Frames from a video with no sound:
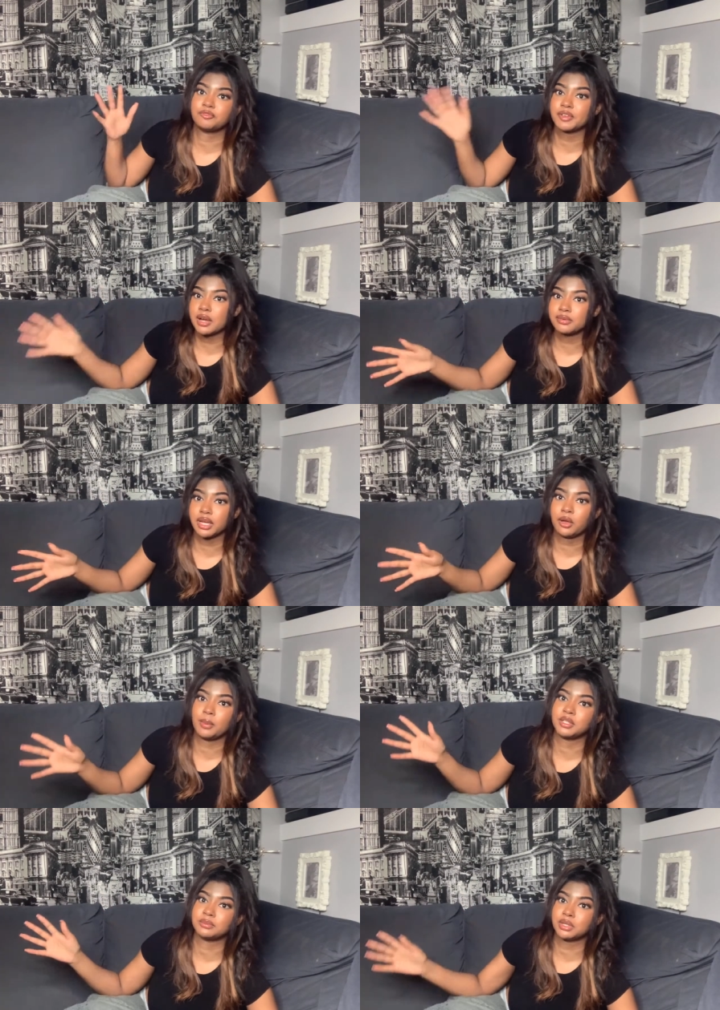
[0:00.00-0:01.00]
found out
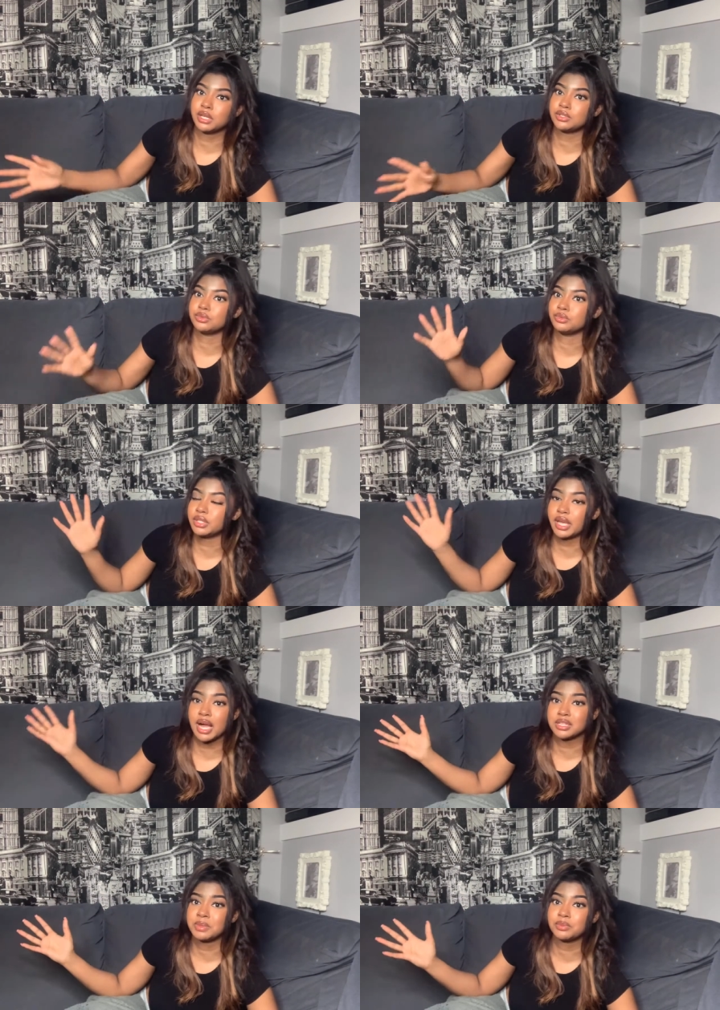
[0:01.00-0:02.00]
about the place, really
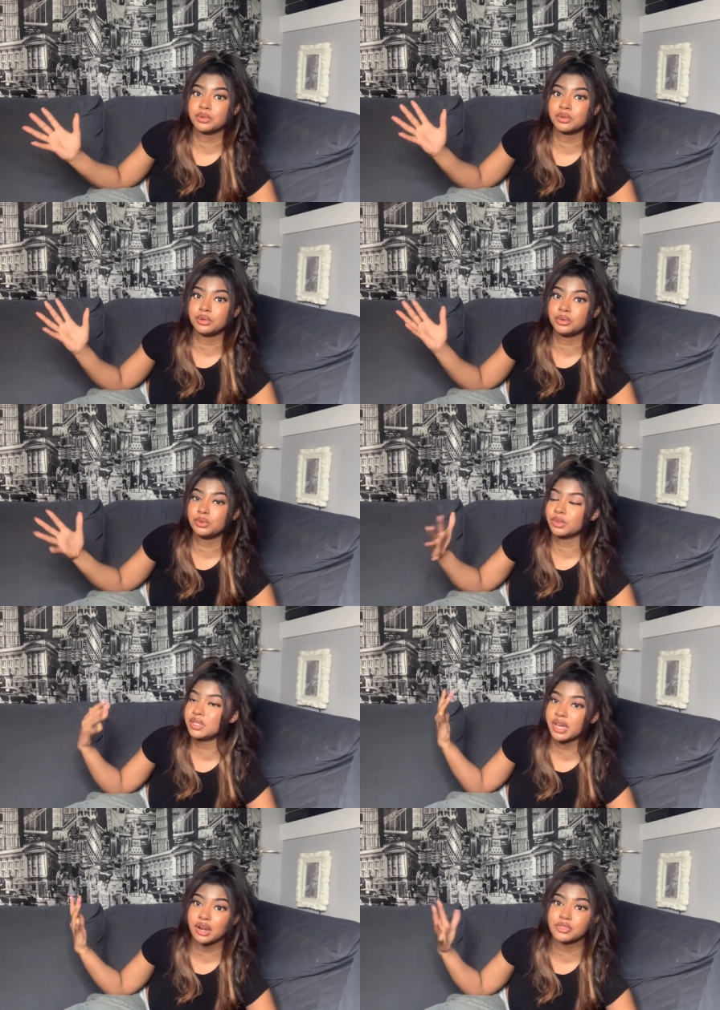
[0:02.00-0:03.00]
asked people who were
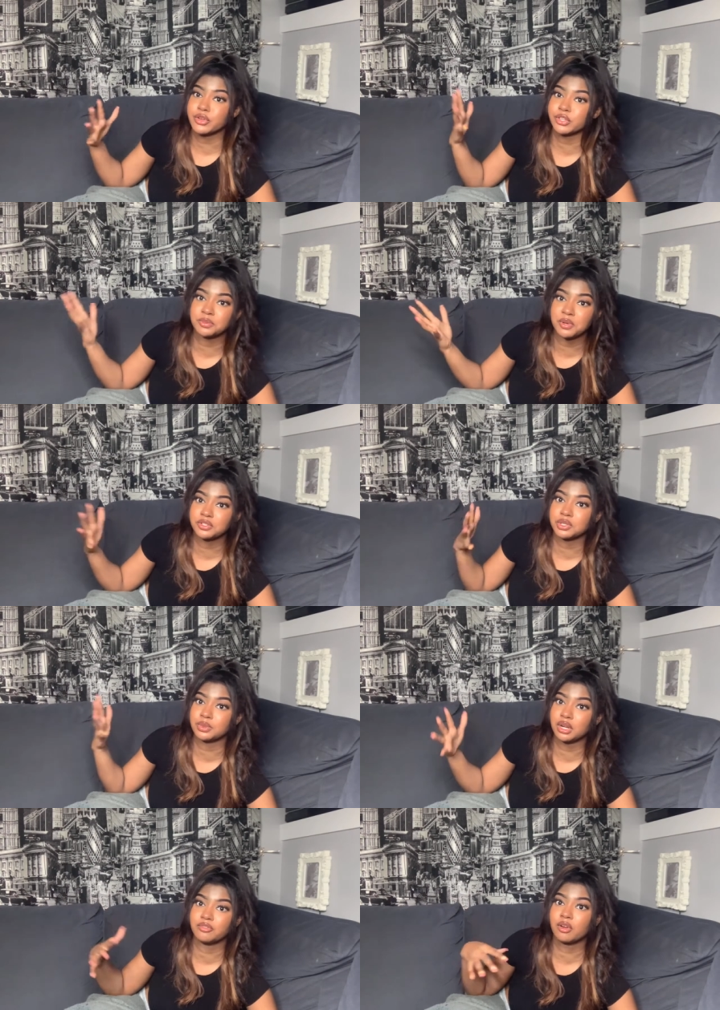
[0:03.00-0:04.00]
there, their experiences,
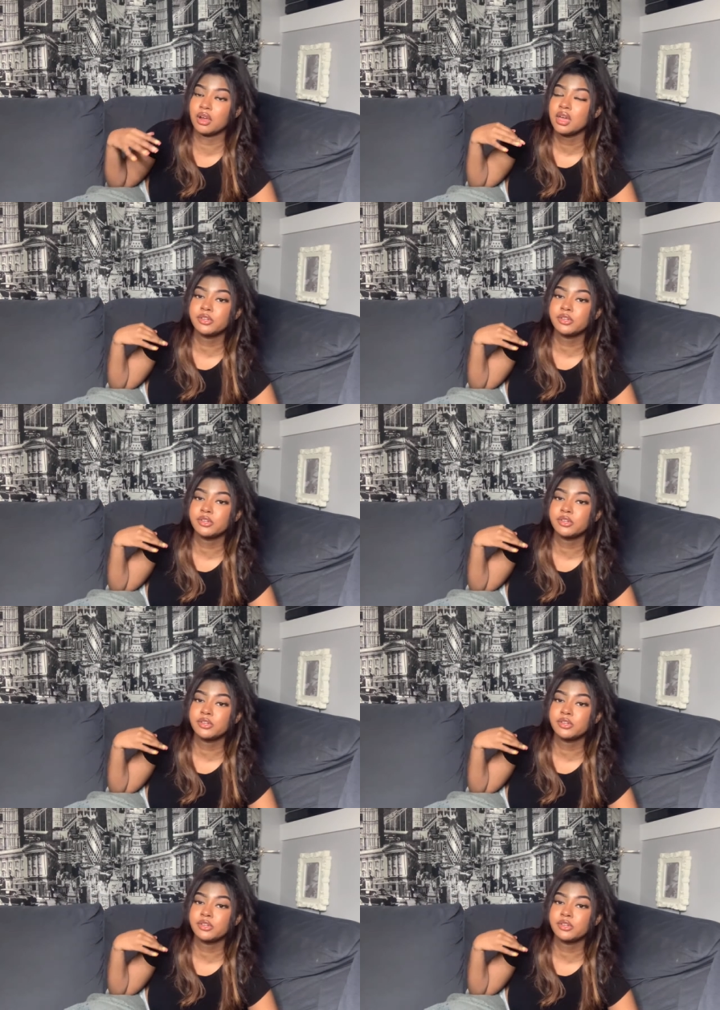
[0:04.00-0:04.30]
whatever.